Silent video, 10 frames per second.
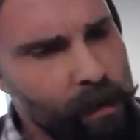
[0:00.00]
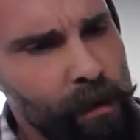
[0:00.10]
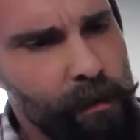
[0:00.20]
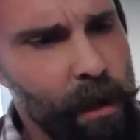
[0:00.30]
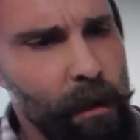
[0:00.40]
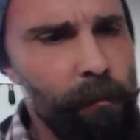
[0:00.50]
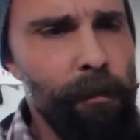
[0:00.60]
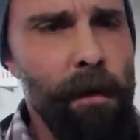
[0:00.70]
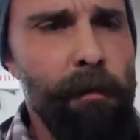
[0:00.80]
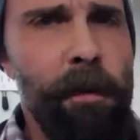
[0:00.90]
So
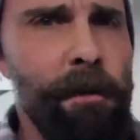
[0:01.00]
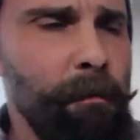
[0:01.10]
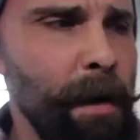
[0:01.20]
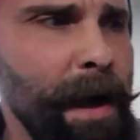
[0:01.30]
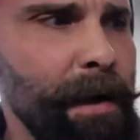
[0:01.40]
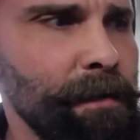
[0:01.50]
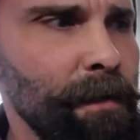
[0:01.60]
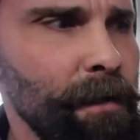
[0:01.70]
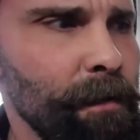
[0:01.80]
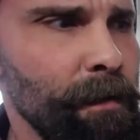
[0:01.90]
your first pass, so
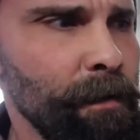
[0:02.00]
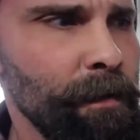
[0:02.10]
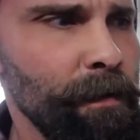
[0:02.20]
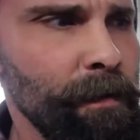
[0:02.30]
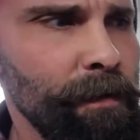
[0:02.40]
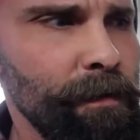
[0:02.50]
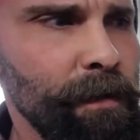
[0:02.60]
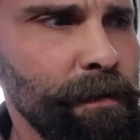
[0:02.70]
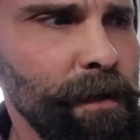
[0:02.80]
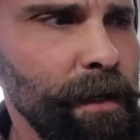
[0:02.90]
you
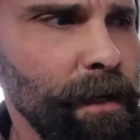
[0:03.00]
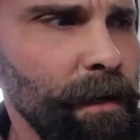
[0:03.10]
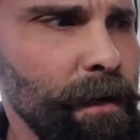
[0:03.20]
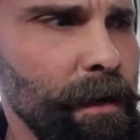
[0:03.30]
can see,